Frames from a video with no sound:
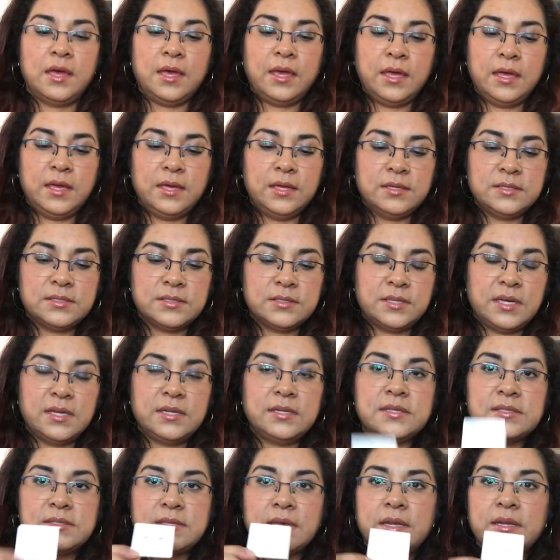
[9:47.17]
And they
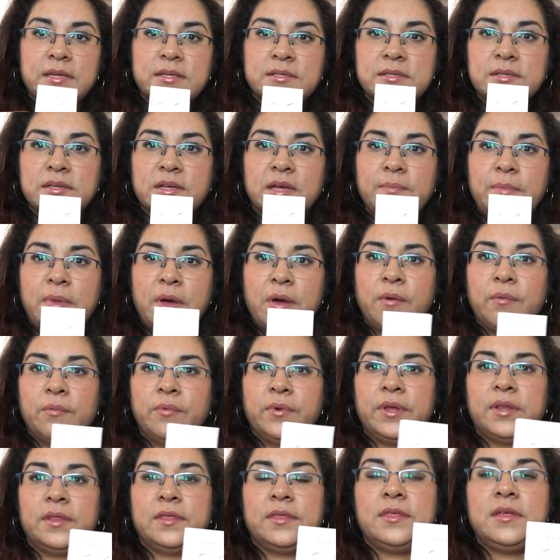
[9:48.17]
decided to come out
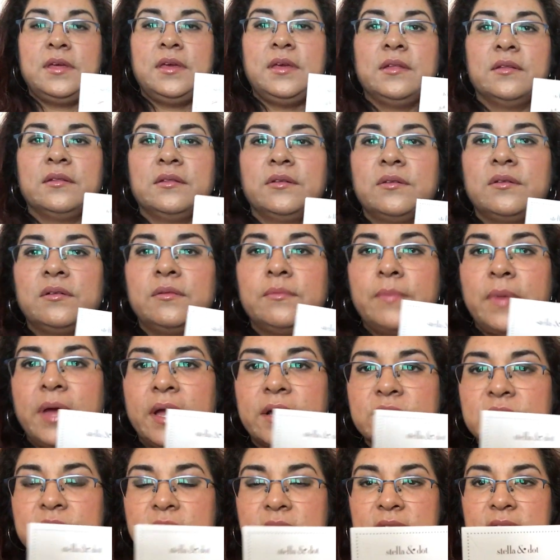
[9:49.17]
with the little
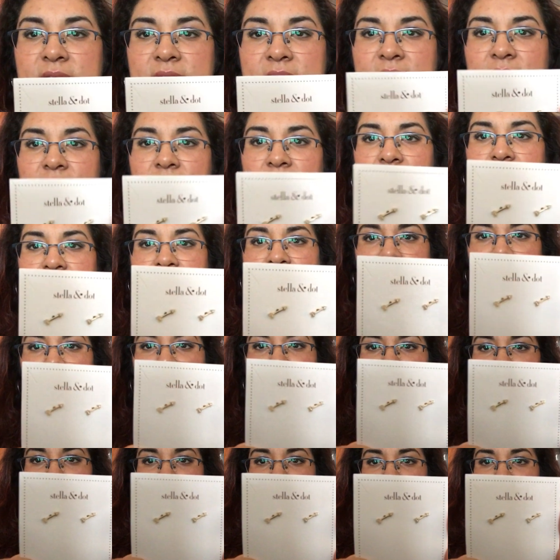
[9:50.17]
matching studs.
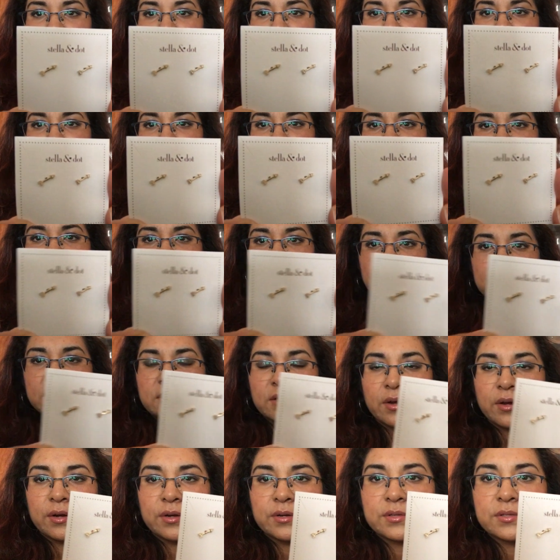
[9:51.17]

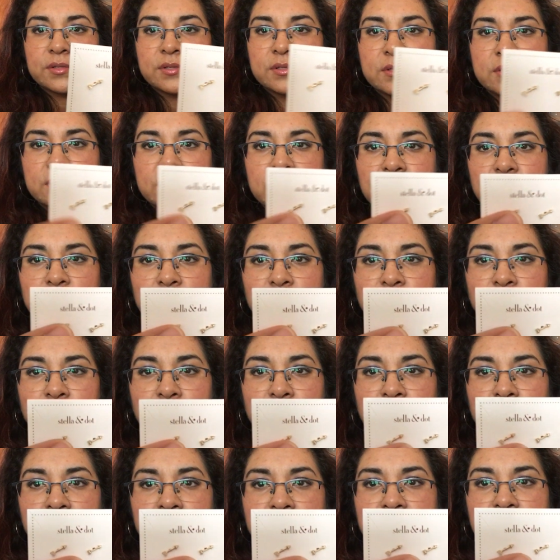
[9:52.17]
These are
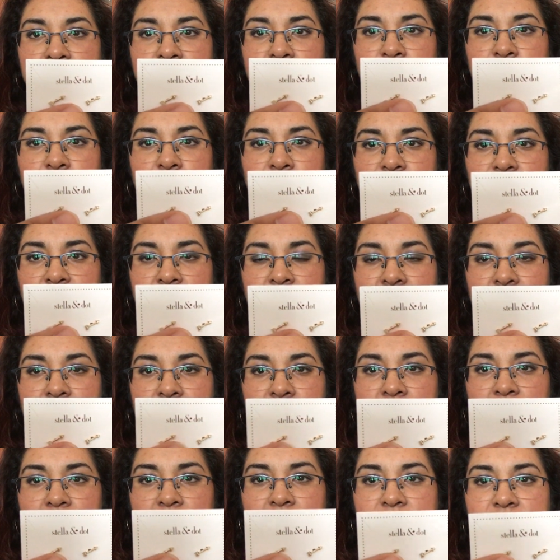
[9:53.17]
super, super
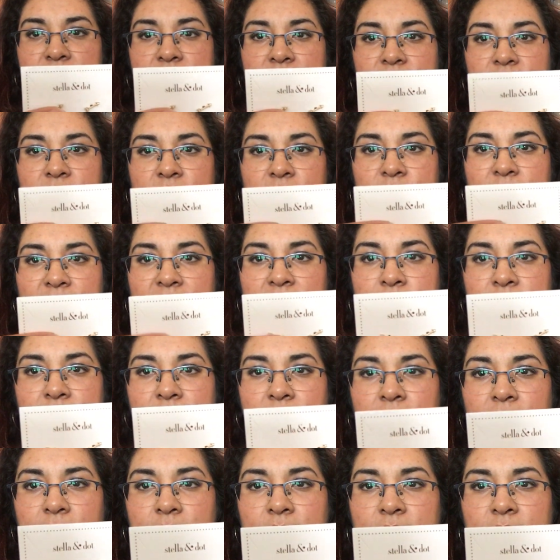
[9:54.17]
tiny, these little
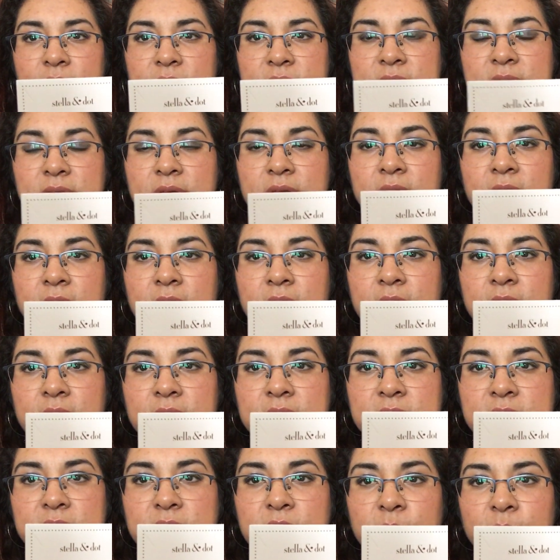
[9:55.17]
baby arrows.
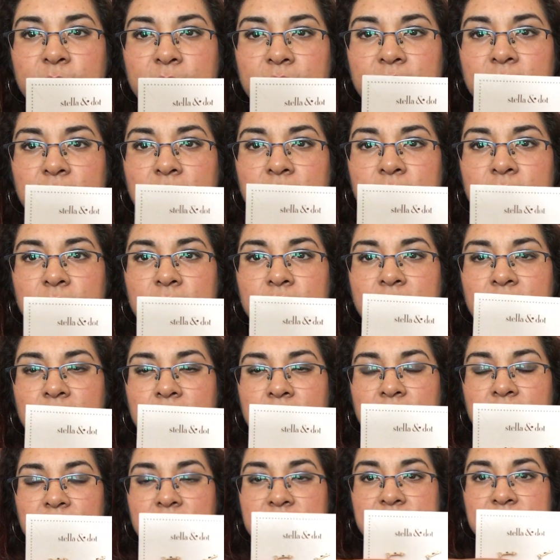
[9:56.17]
Super cute.
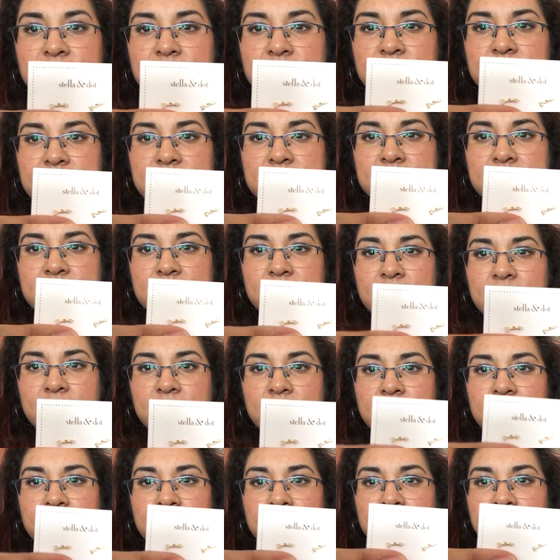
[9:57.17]
As you can
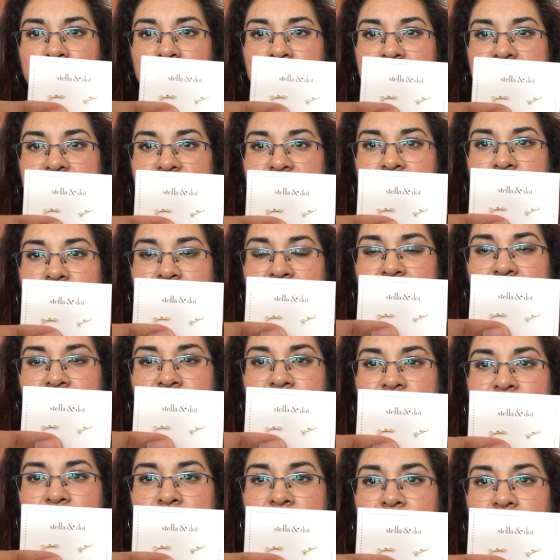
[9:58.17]
see, next to my
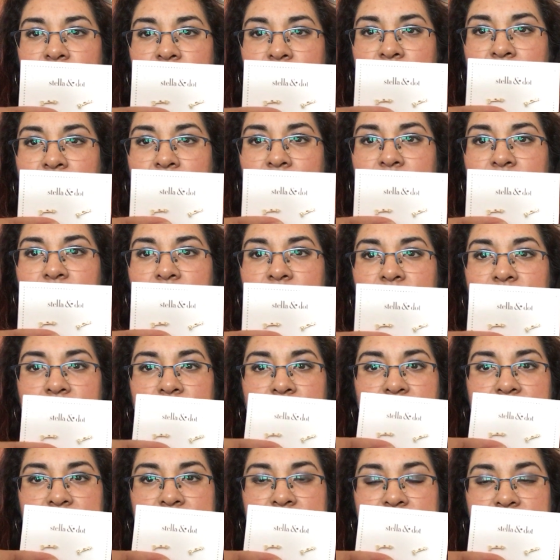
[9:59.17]
fingernail.
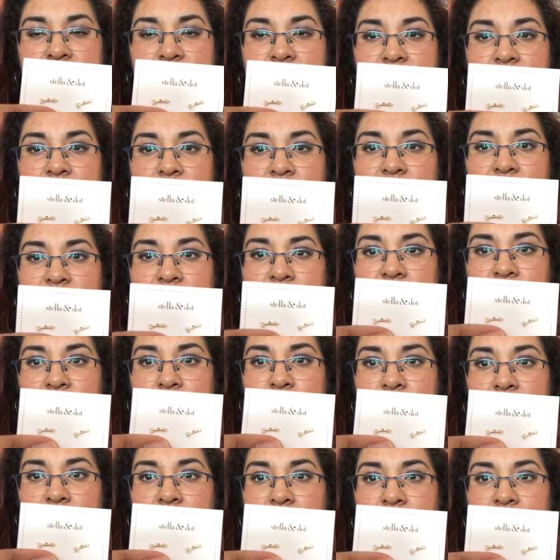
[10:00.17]
It's not
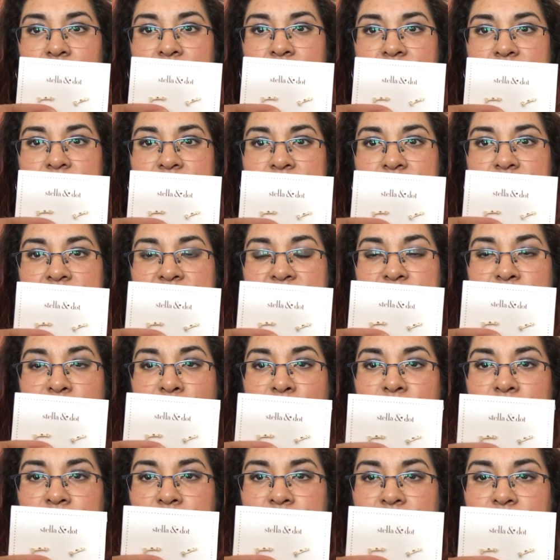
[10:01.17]
very big, so it's
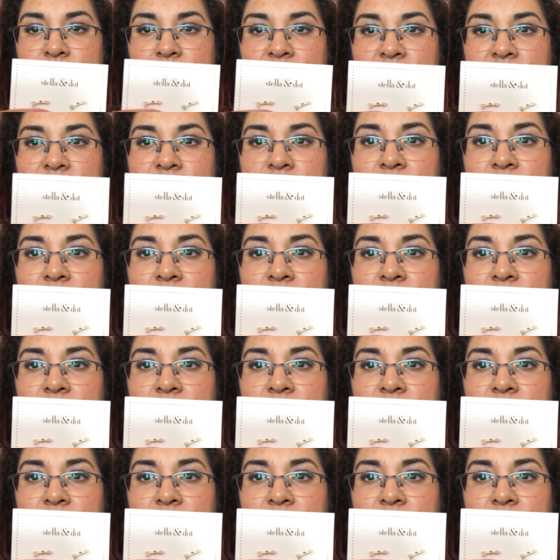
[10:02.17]
smaller than my